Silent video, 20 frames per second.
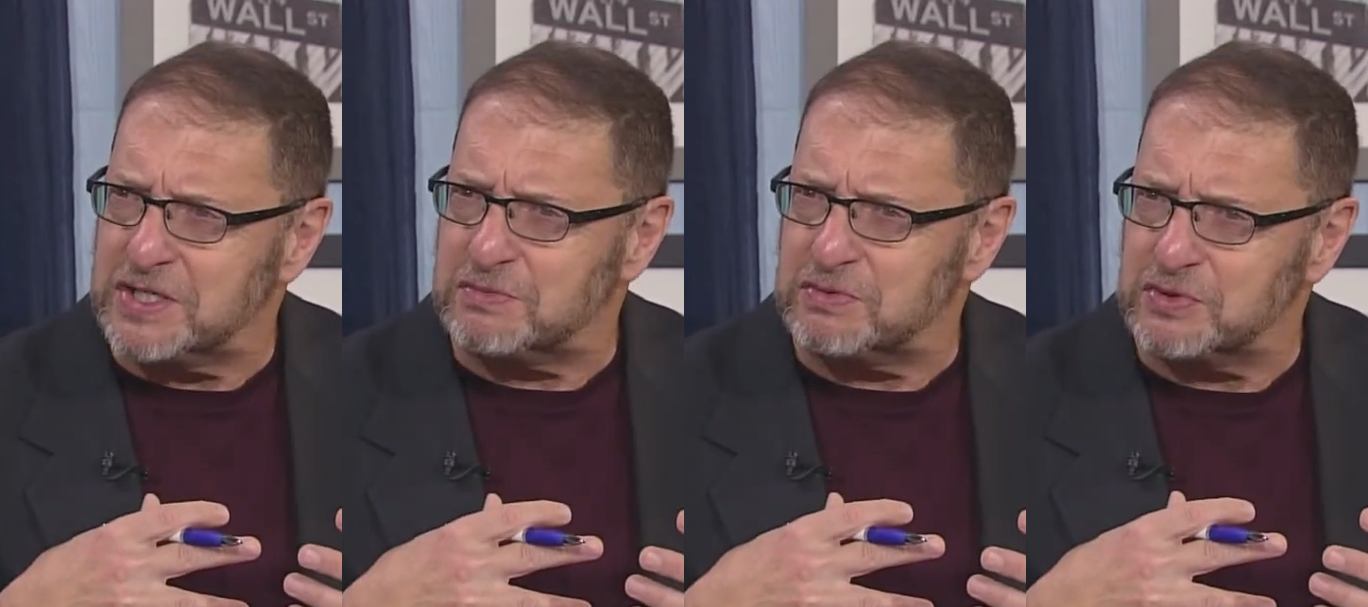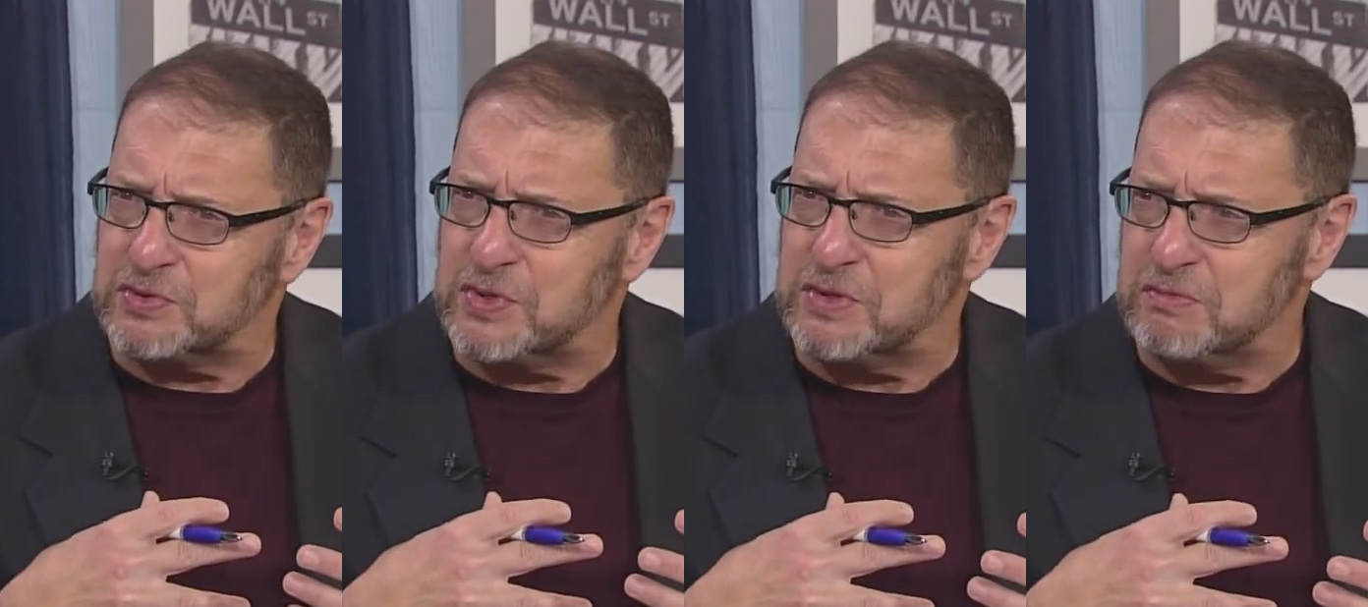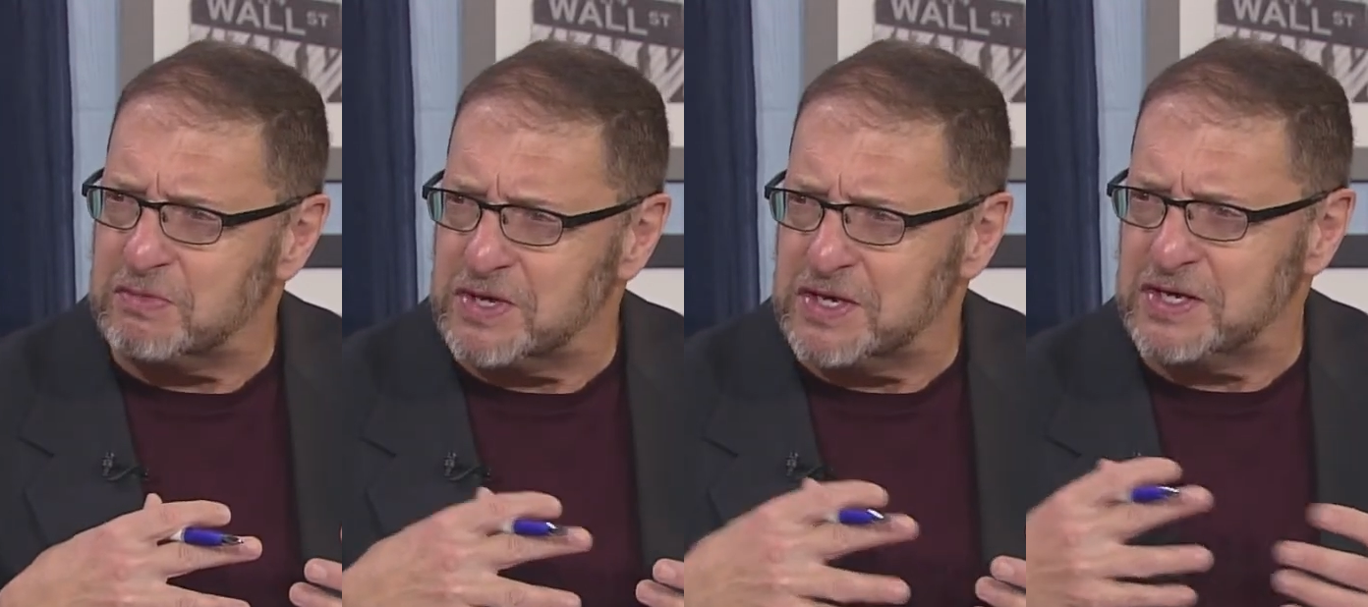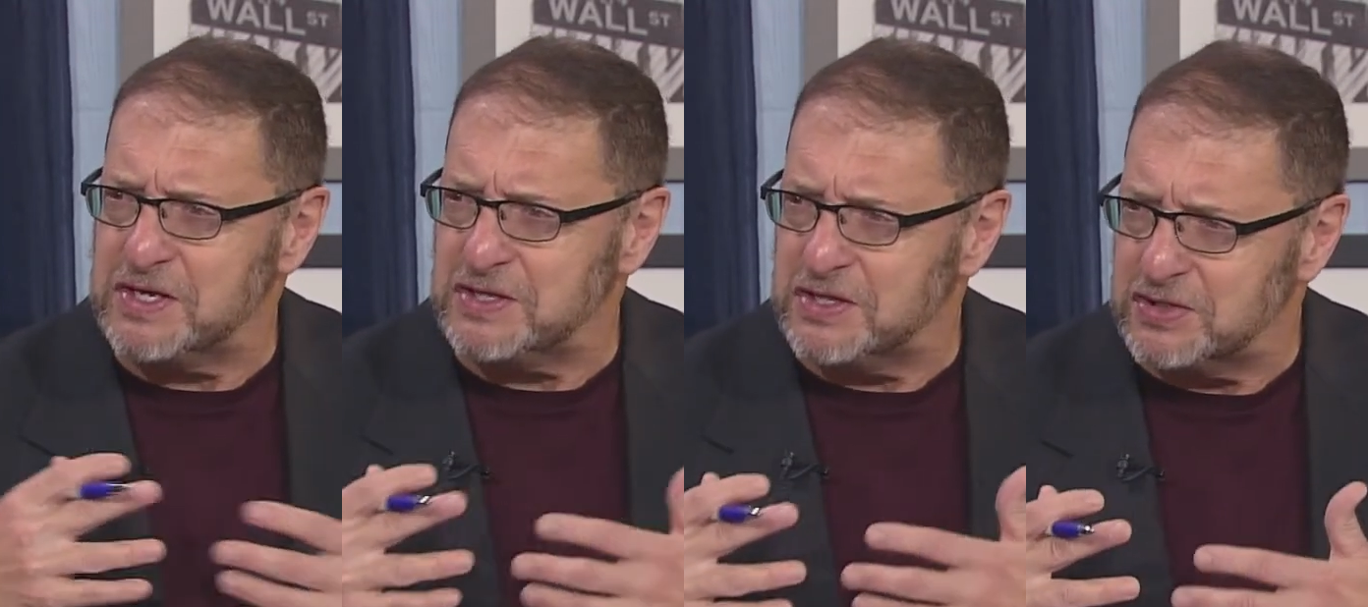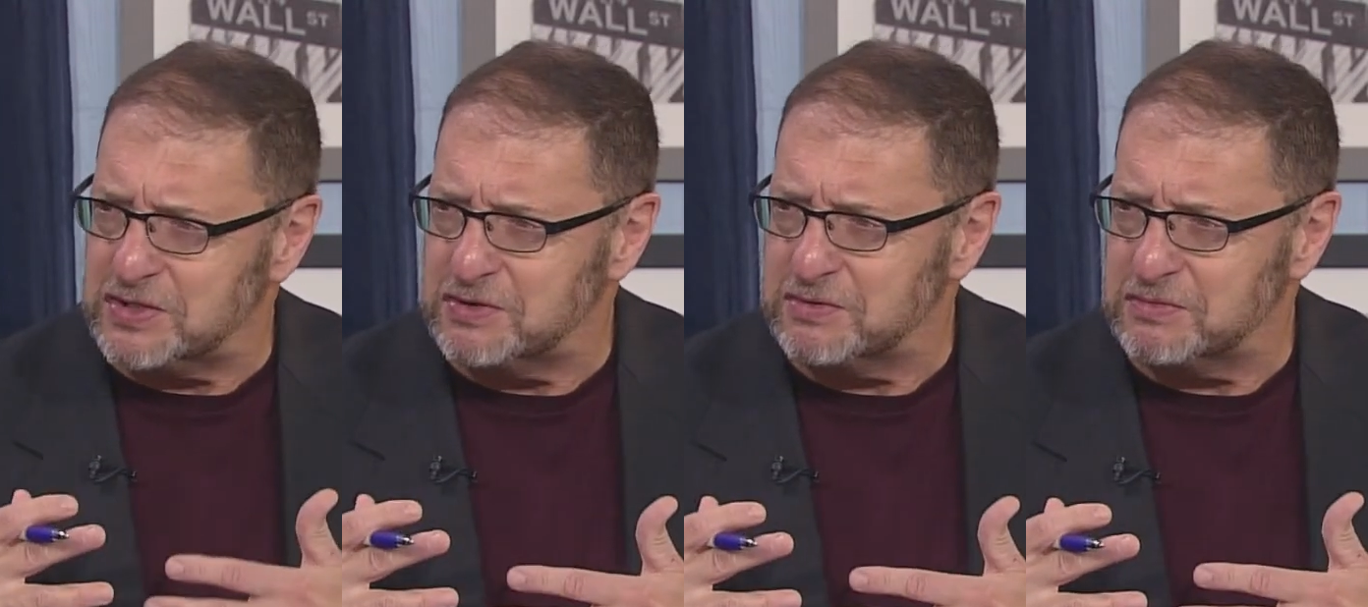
between being in the